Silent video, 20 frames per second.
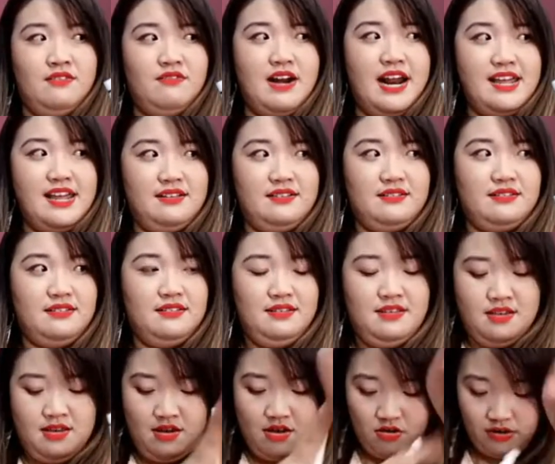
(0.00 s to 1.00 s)
right?
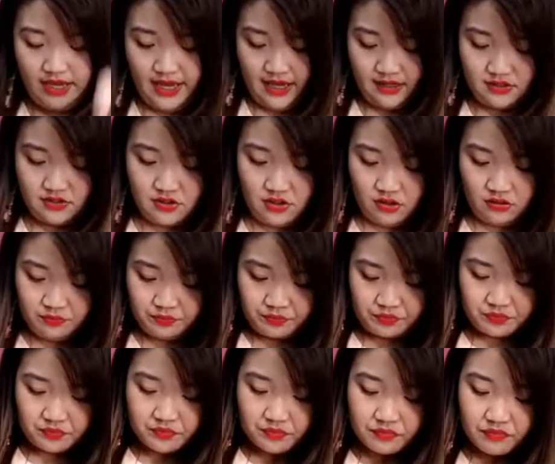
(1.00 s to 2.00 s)
Okay, so
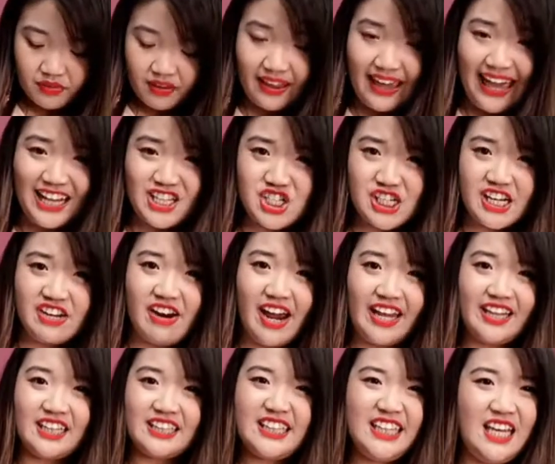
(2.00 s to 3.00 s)
actually,
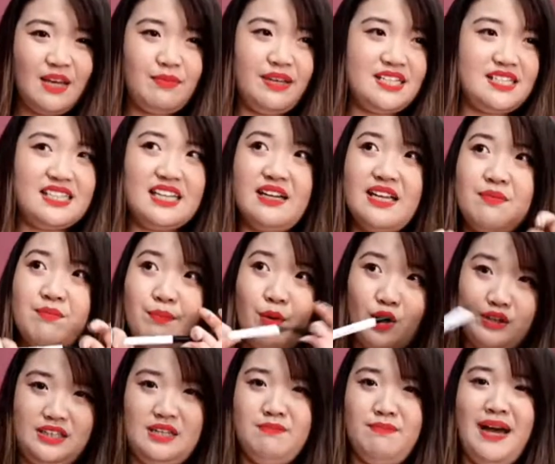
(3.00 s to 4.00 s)
right, the tip is the
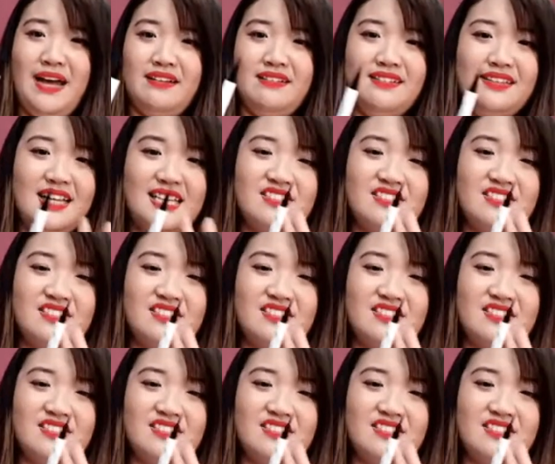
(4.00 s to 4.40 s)
important part.